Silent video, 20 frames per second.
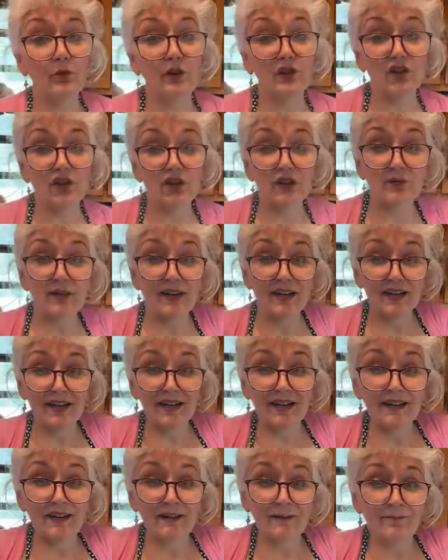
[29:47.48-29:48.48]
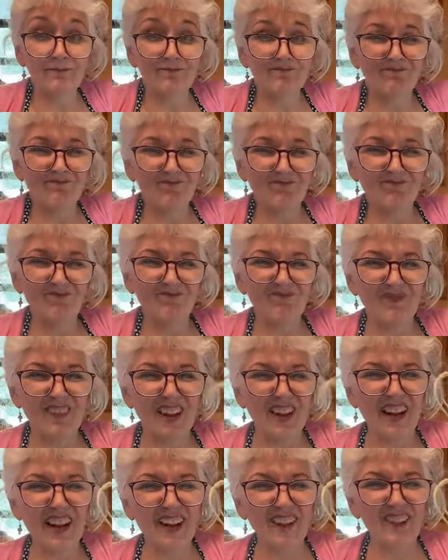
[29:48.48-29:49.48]
you know, push this right here,
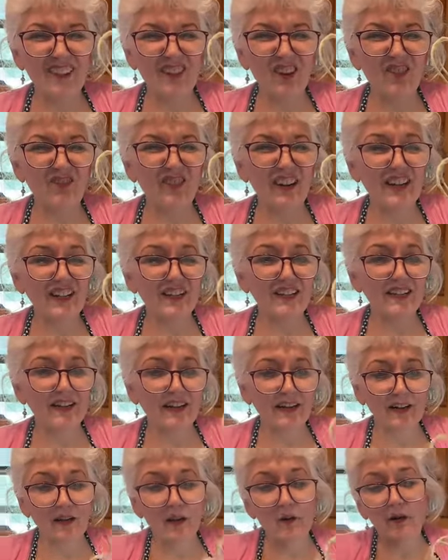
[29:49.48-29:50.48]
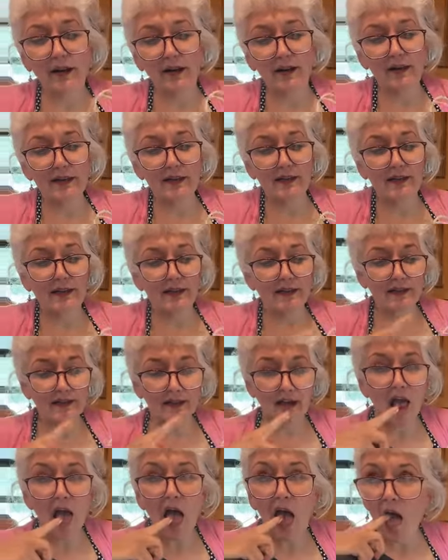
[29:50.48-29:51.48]
and it's going right in the sink. Okay, let's
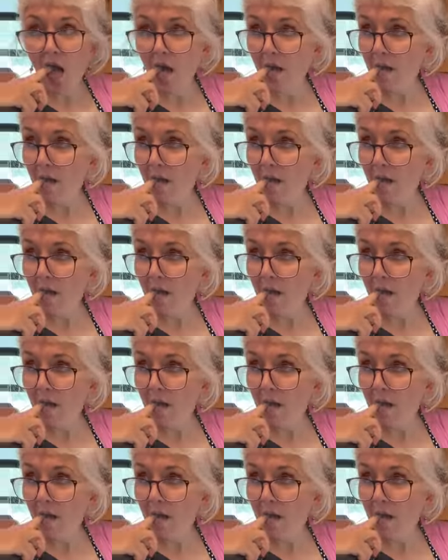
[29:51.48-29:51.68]
taste it.